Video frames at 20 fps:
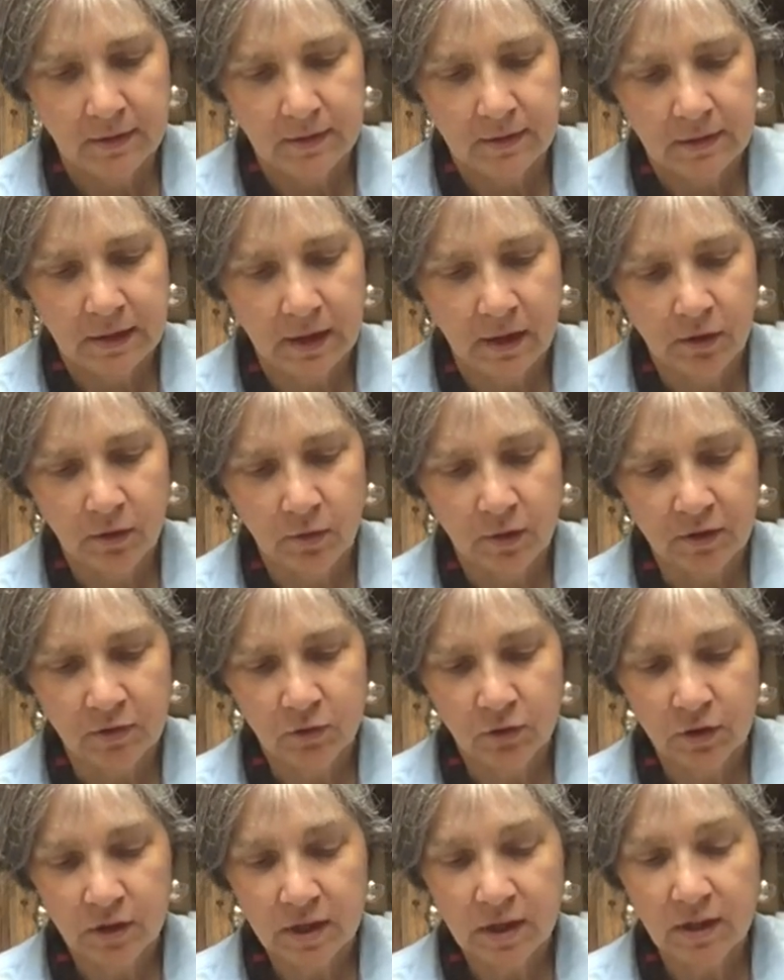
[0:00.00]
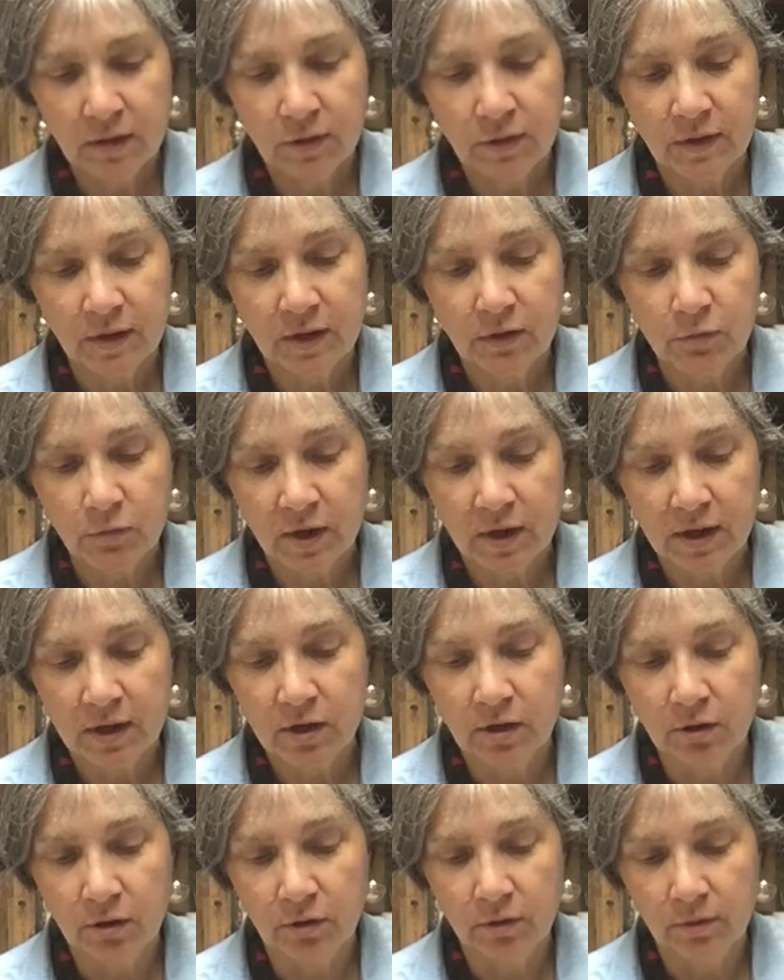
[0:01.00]
Now, it's going to get thin right
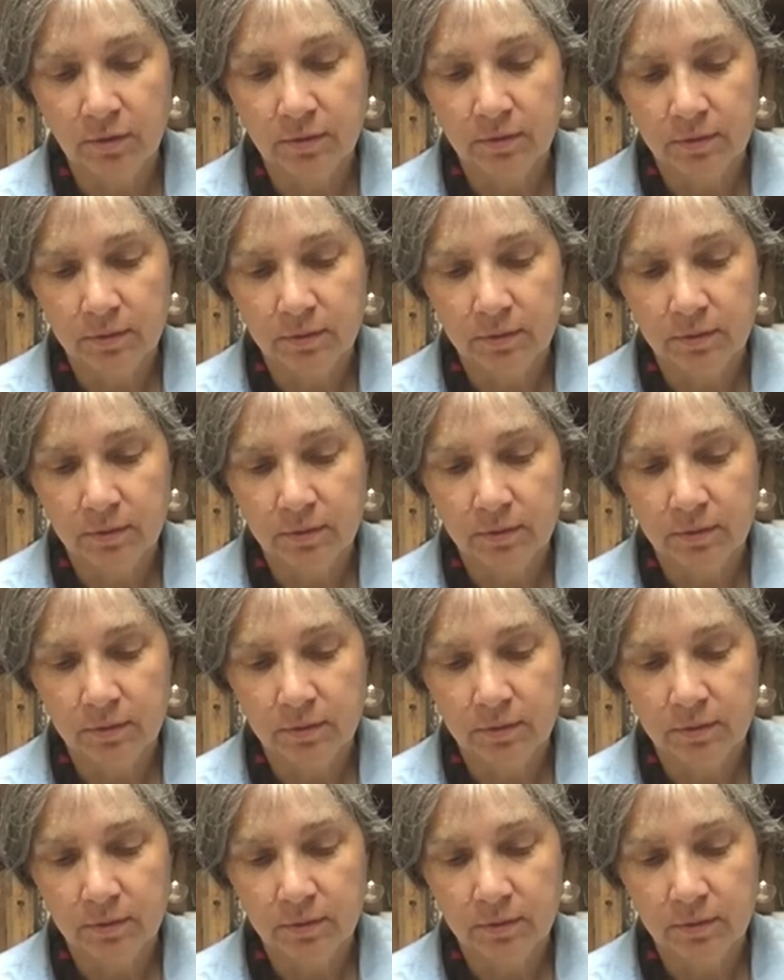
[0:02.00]
here